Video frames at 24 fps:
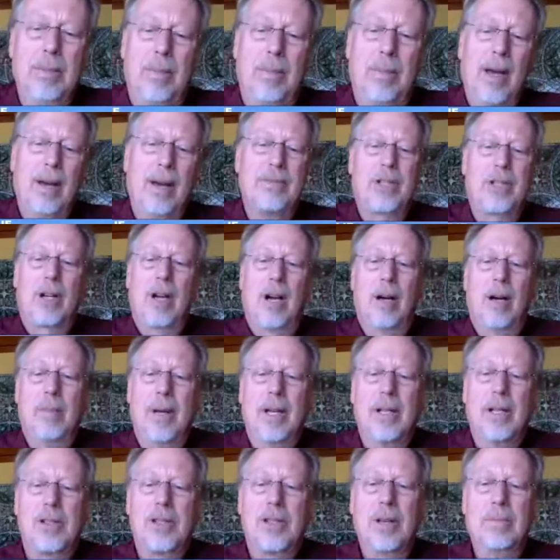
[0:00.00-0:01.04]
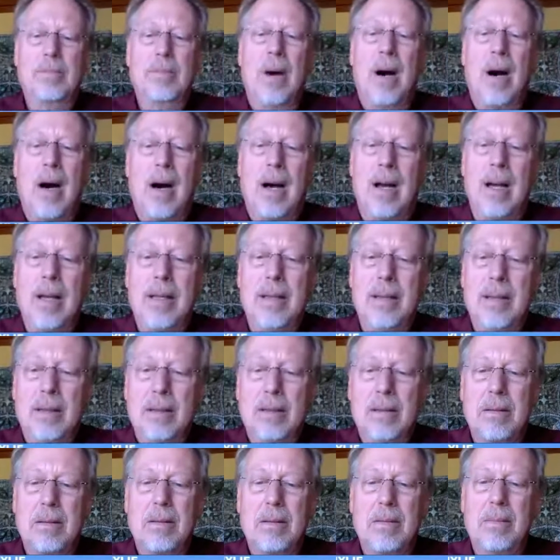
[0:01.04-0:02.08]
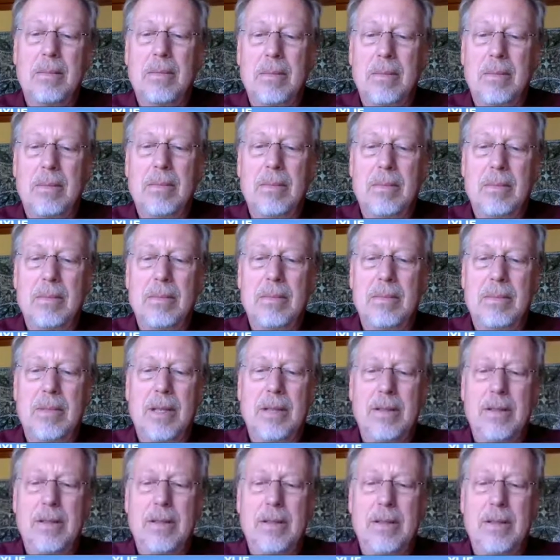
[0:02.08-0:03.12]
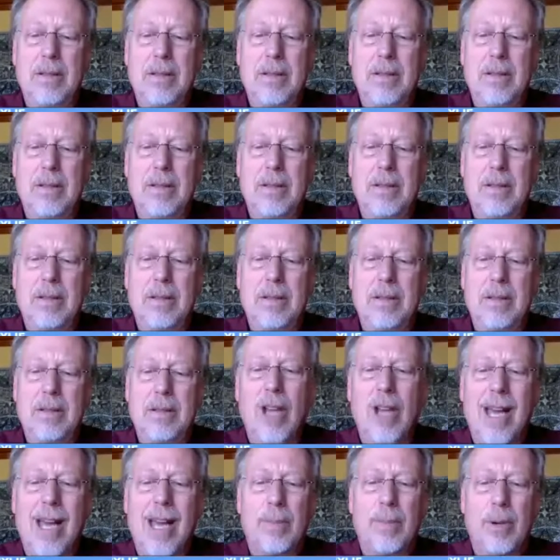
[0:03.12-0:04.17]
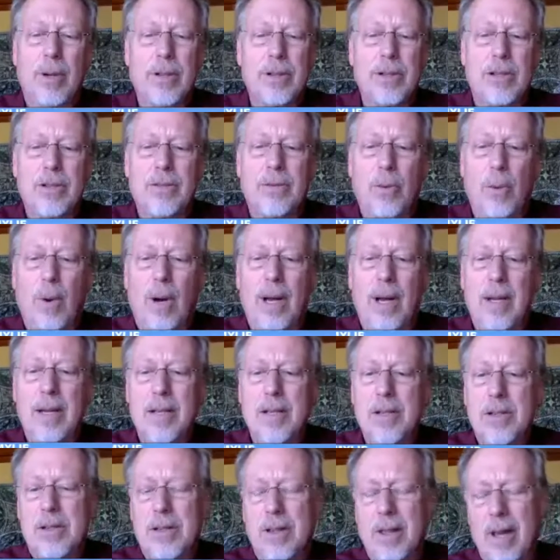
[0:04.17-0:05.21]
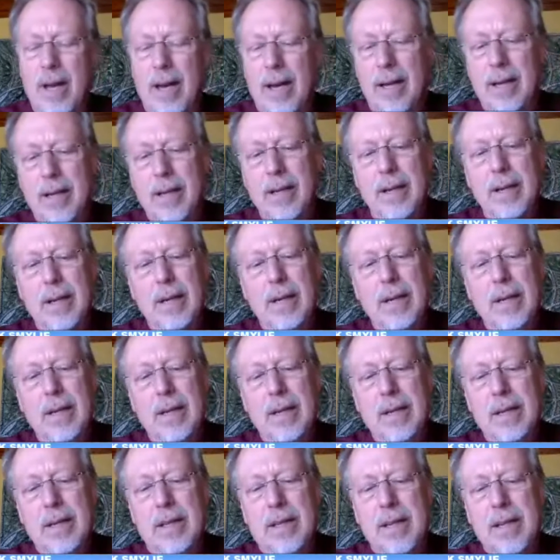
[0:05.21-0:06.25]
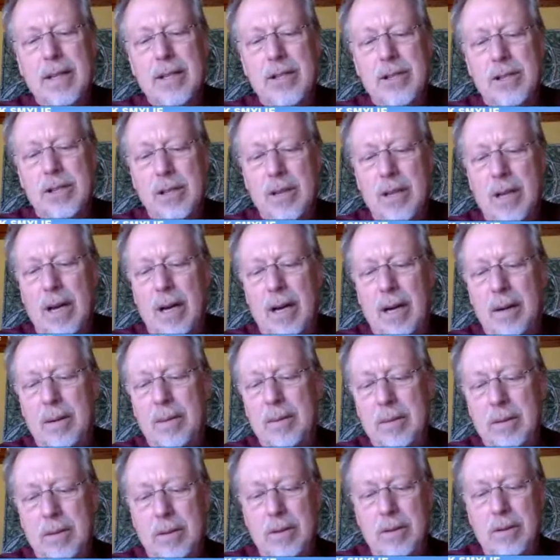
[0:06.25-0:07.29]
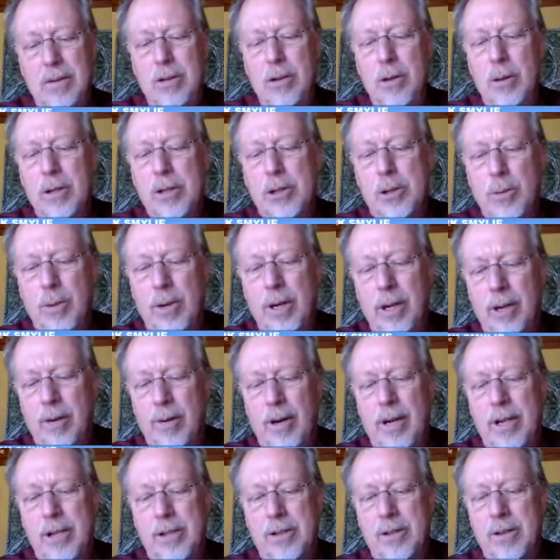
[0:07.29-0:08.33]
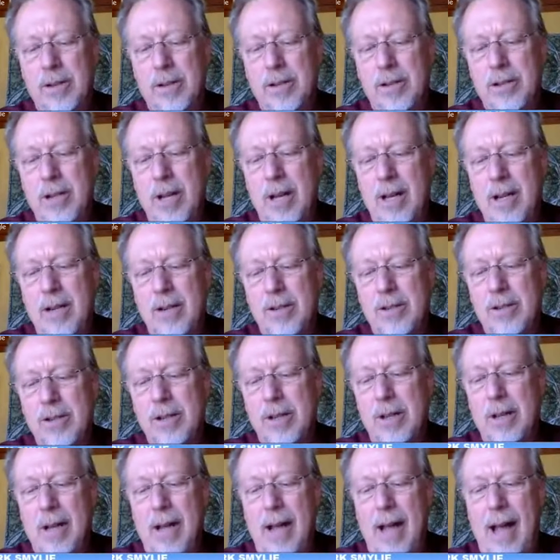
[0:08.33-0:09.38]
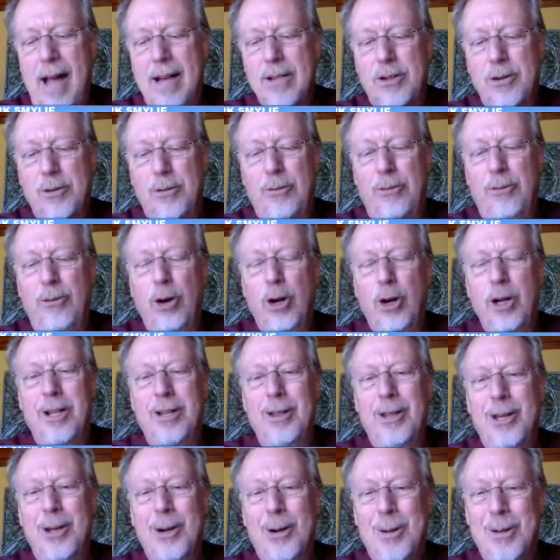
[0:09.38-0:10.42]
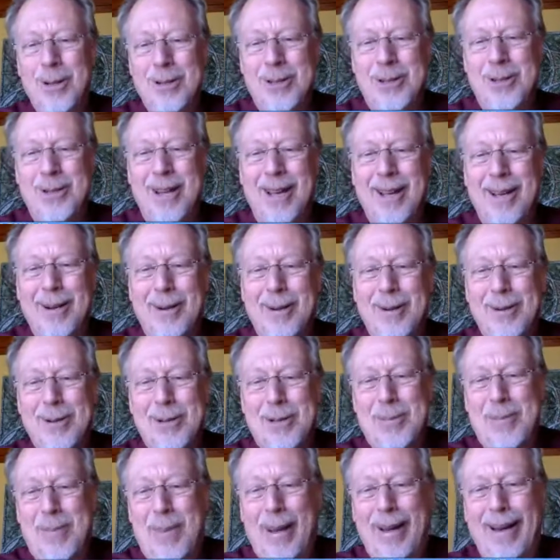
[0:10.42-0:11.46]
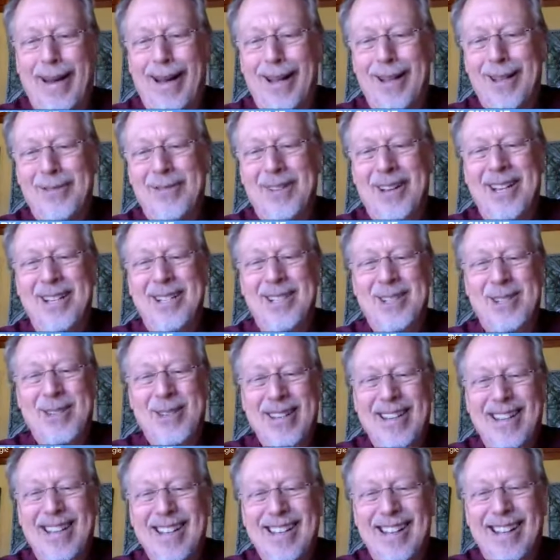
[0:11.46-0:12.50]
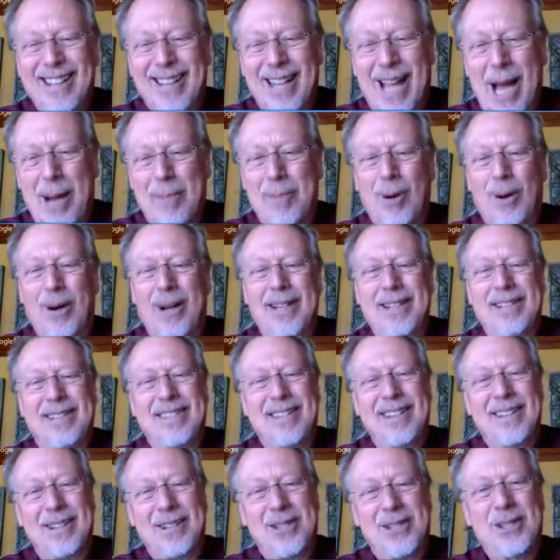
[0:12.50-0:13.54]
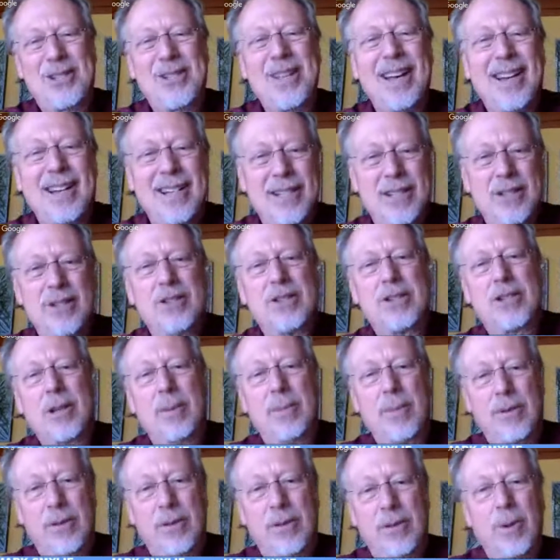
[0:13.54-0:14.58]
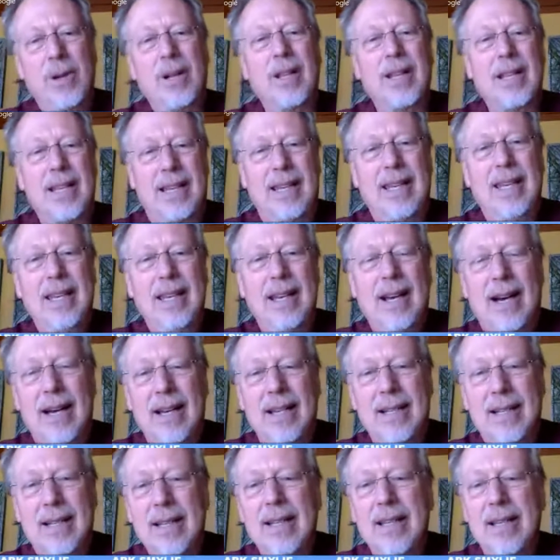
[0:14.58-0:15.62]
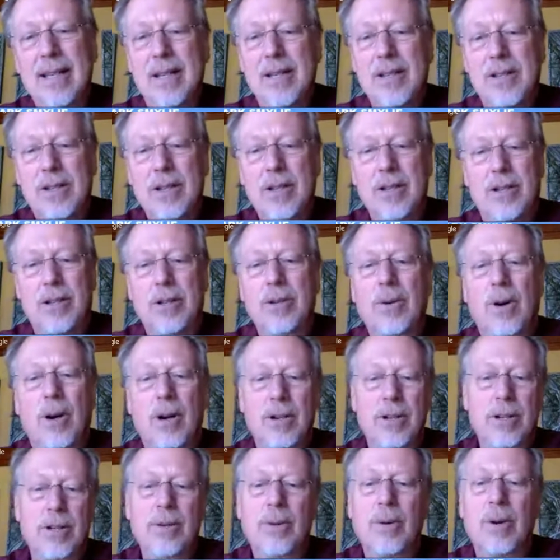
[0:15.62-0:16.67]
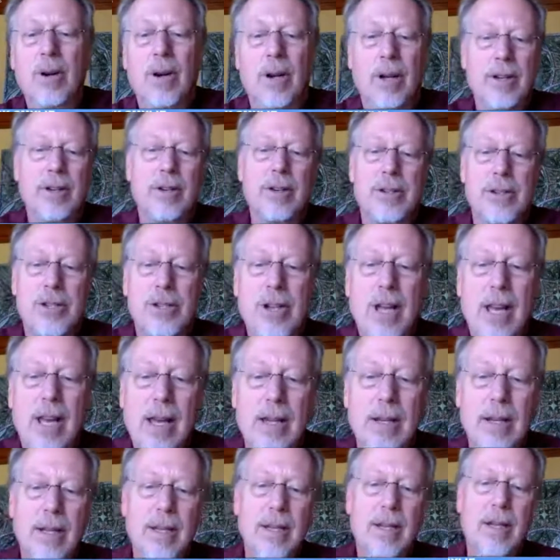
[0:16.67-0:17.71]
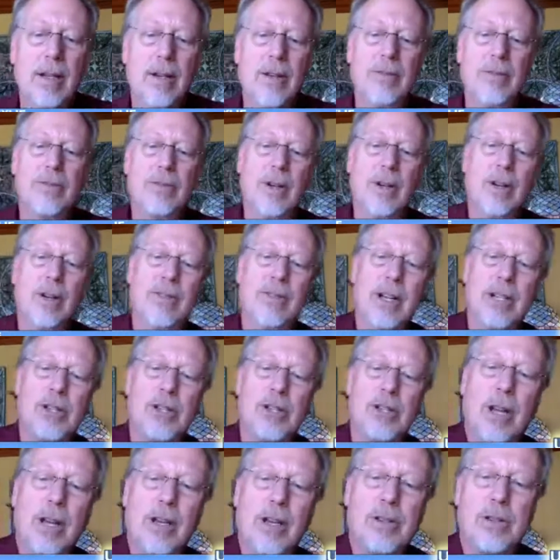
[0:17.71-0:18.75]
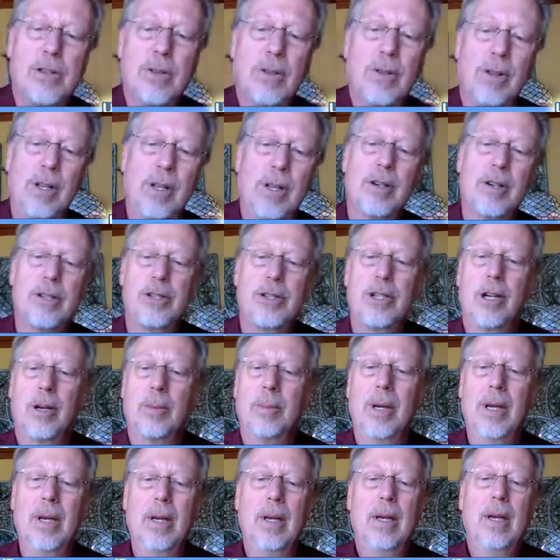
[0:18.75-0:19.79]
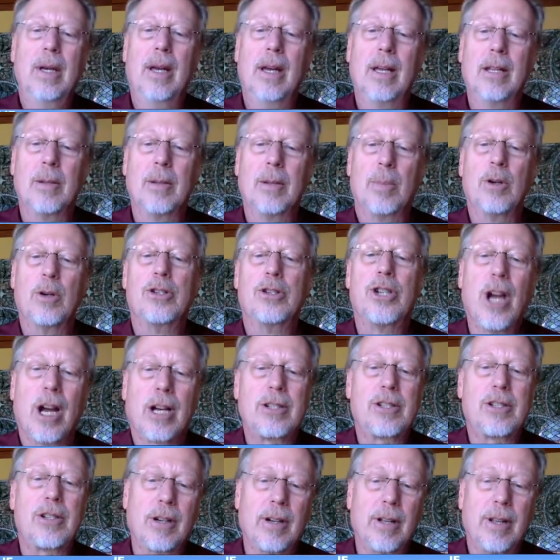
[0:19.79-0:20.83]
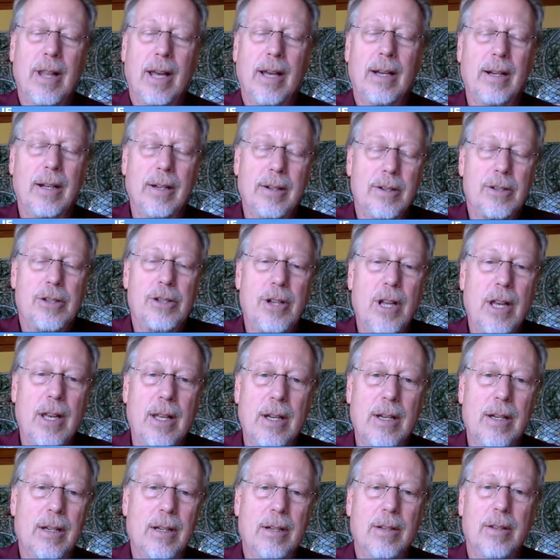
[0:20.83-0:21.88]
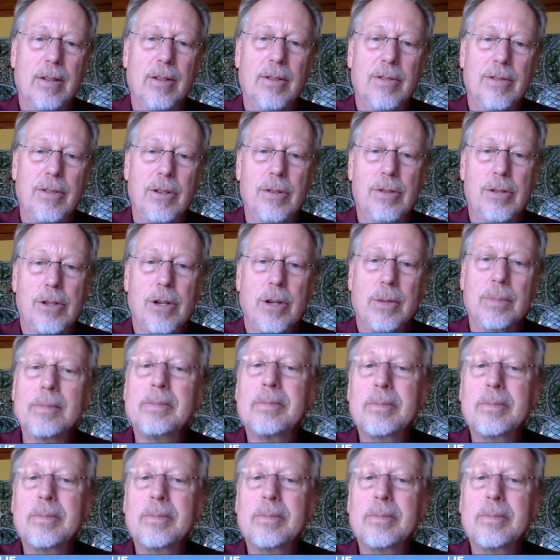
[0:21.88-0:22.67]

Bev's comments and mine, these are good examples of ways that this newest reiteration of the standards has a foot in the old standards, but elevates, elaborates, and extends some of the really key ideas into our newer understanding of educational leadership and the projection of that understanding into the future.